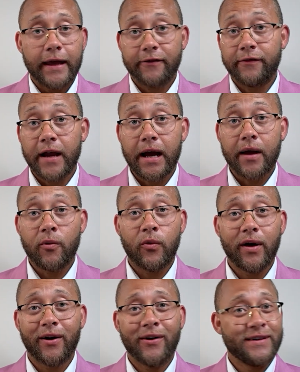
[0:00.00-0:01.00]
If not,
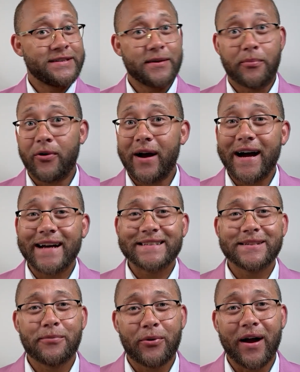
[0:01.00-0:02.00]
well,
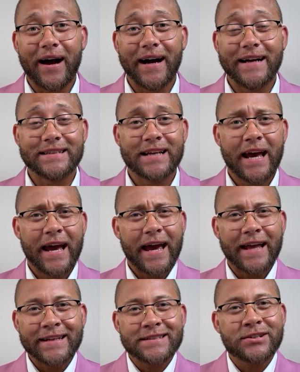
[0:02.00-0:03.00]
surprise, surprise.
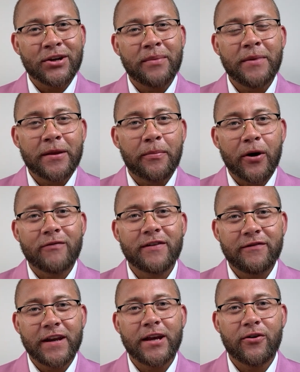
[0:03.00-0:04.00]
And this is going to be the
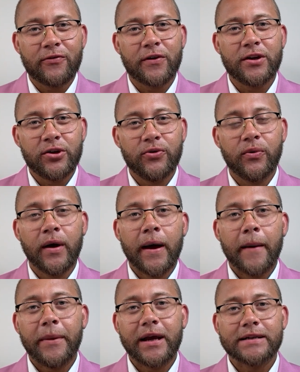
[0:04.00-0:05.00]
perfect video for you
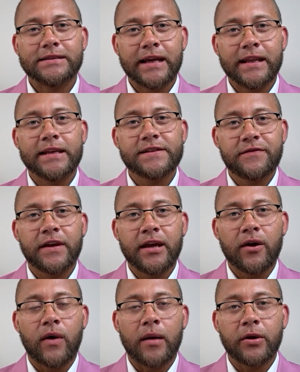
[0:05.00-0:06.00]
because in this
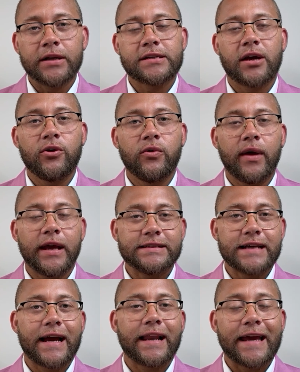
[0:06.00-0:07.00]
video, I'm going to tell you
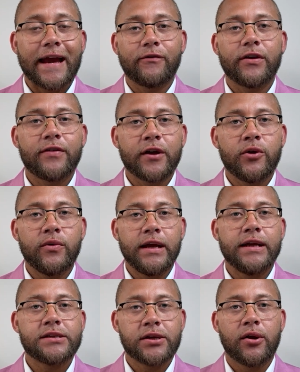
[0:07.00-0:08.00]
exactly everything you
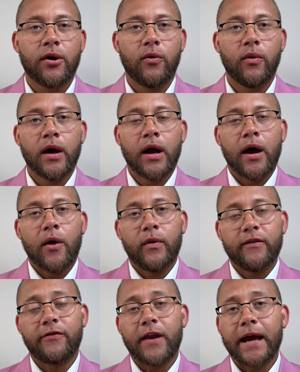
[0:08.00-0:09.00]
need to know
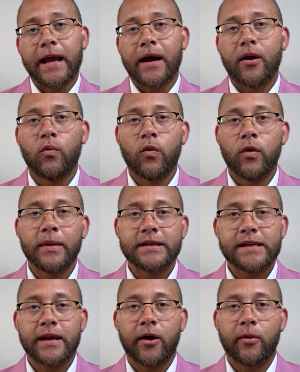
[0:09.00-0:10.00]
when flying out of
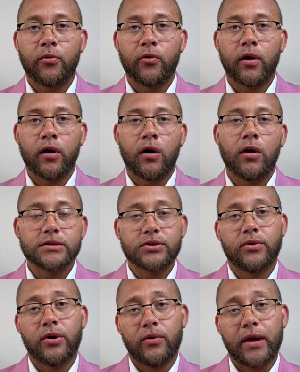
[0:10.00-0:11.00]
Wilmington Airport,
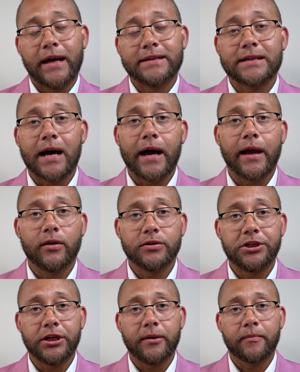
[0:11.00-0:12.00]
also known as
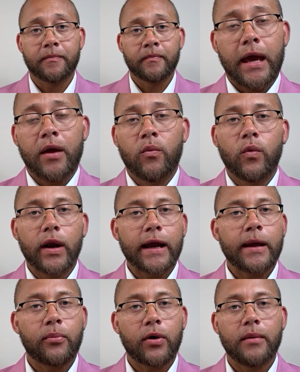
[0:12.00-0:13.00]
ILG. And what
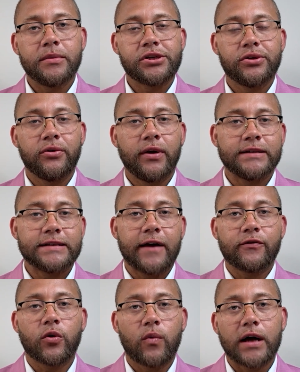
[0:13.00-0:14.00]
I can promise you is
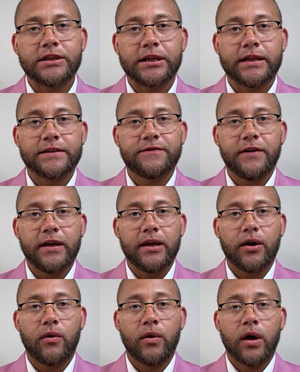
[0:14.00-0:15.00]
after watching this
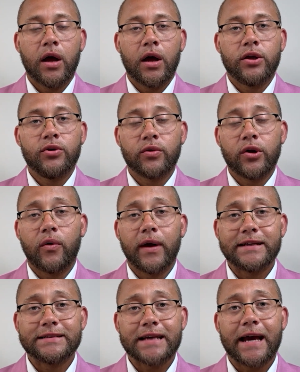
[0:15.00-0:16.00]
video, you'll know
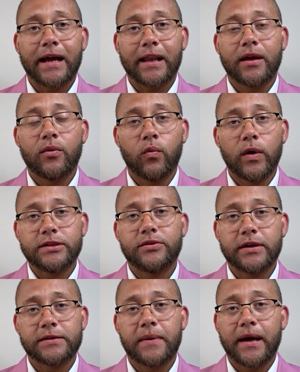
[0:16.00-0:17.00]
exactly what
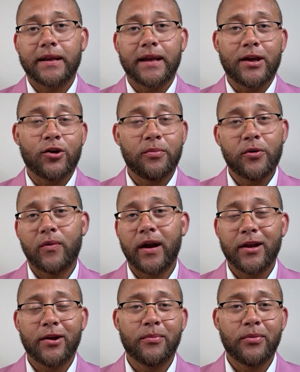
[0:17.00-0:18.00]
to expect and you'll be
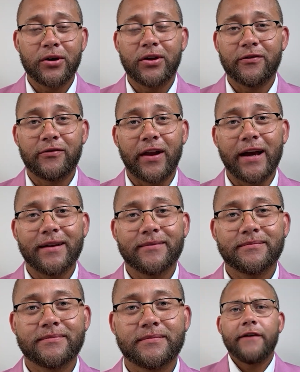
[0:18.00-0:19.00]
ready to book your flight.
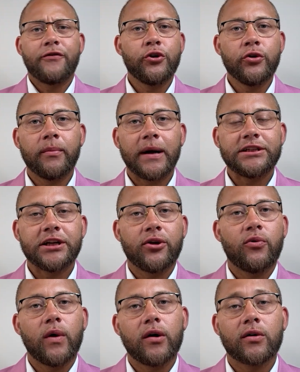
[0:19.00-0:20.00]
If you're new to my
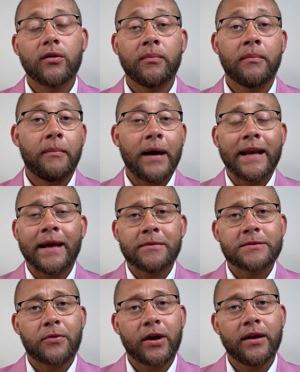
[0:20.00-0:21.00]
channel, welcome. My
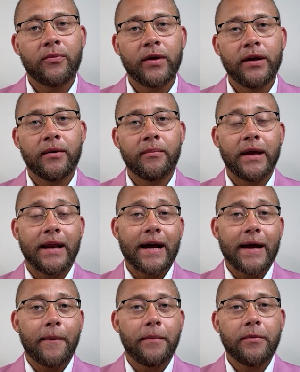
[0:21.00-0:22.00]
name is Windom and
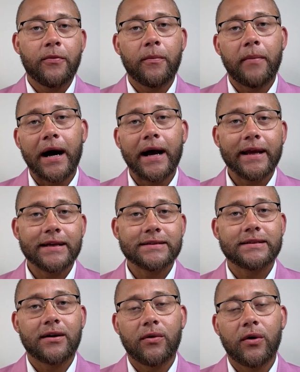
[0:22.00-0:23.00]
I help people buy
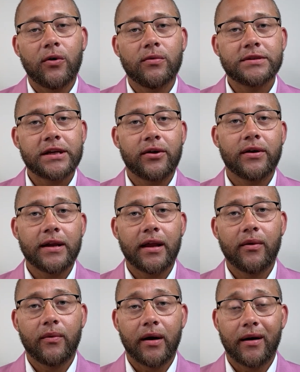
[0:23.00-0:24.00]
and sell homes here in
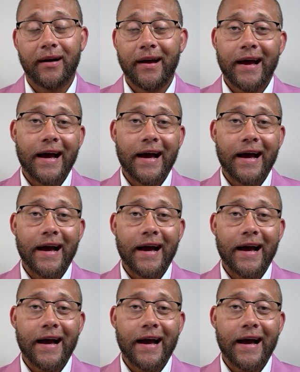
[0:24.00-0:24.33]
Delaware.